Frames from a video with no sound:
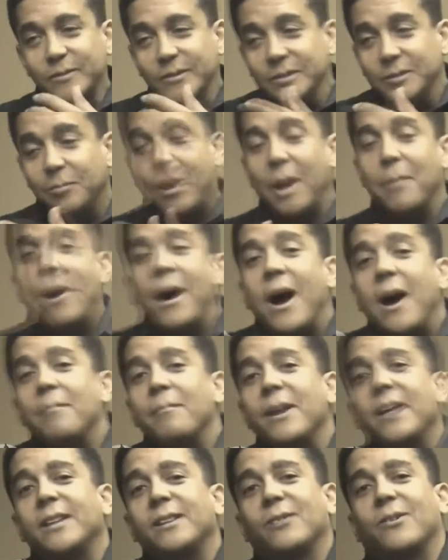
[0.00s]
my mom
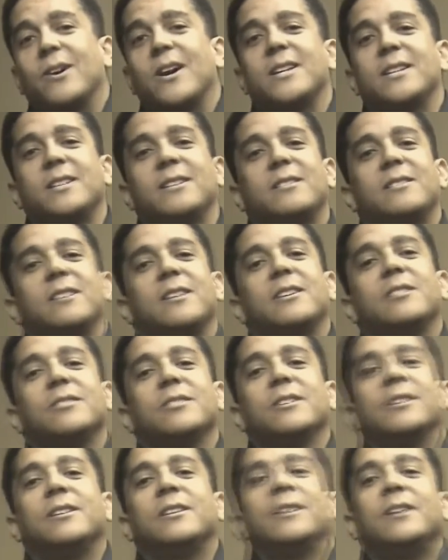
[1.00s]
made the right
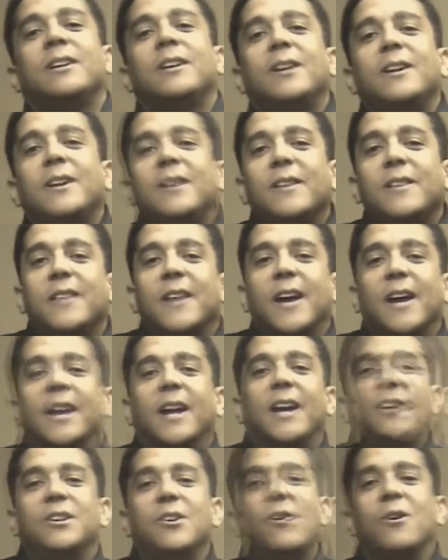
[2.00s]
decision. That
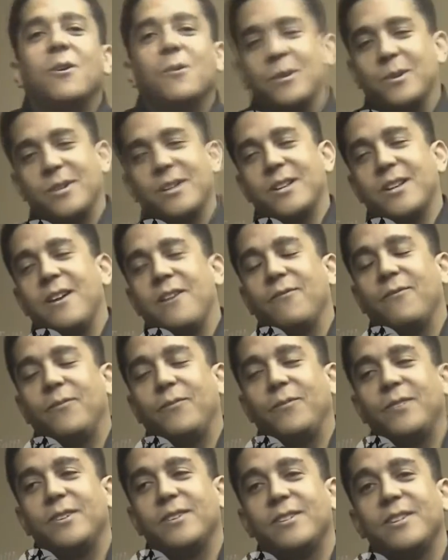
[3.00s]
I know it was a tough
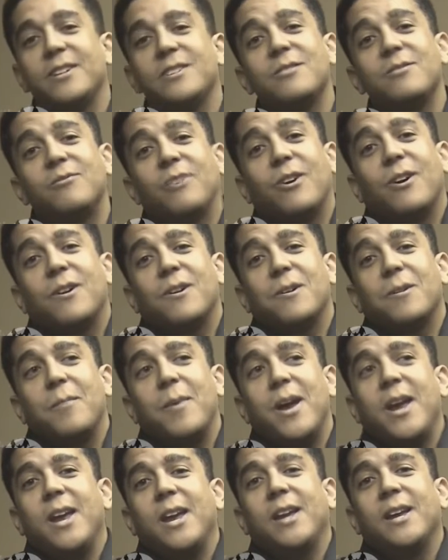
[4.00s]
decision for her to
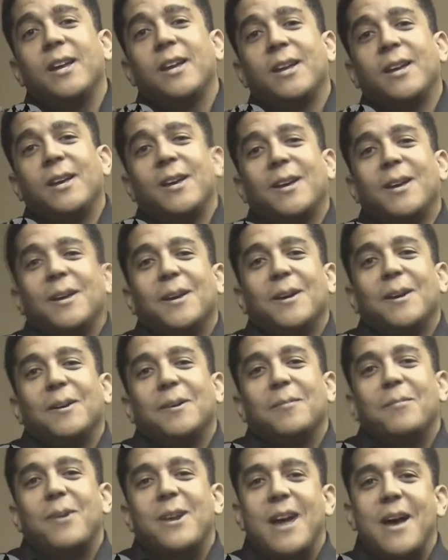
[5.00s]
make,
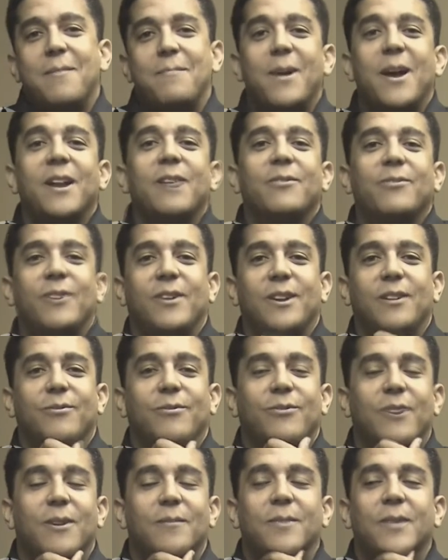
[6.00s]
but I benefited
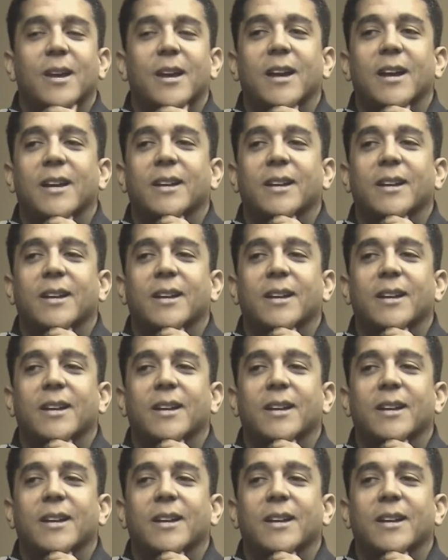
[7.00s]
from that.